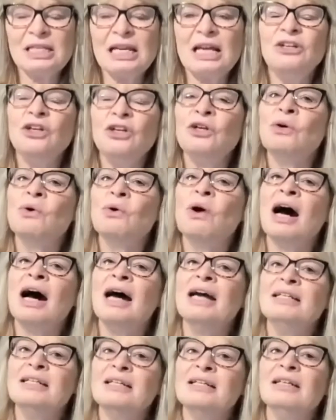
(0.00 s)
And, you know,
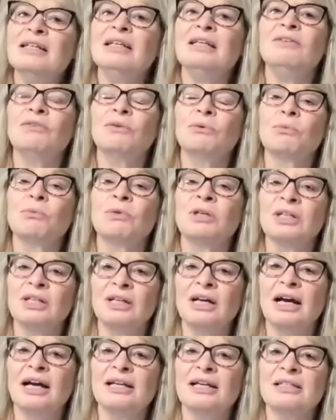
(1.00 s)
I didn't even
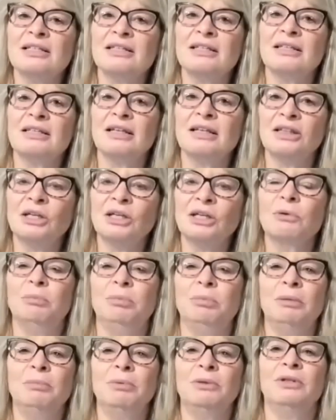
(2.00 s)
realize that there were
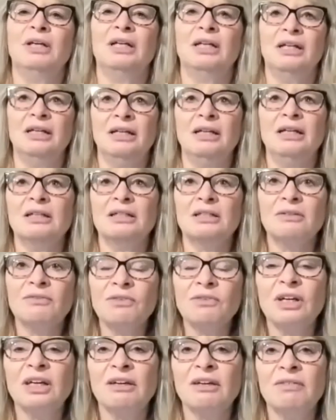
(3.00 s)
people that I needed to
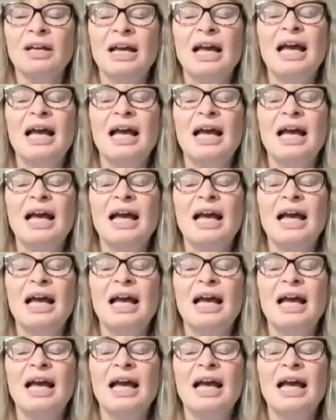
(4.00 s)
forgive.